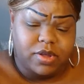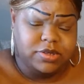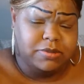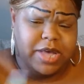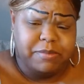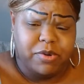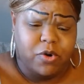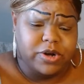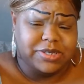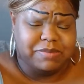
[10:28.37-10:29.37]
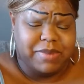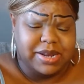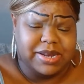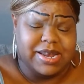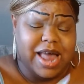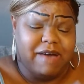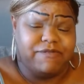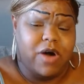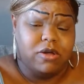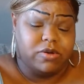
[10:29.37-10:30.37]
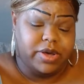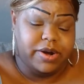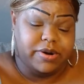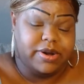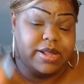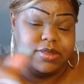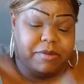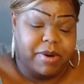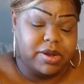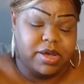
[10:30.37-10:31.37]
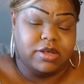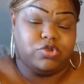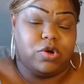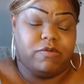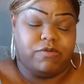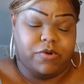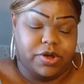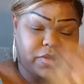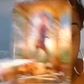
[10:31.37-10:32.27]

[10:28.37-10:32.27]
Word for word: some type of order somebody did not follow here that they're about to get in trouble for, and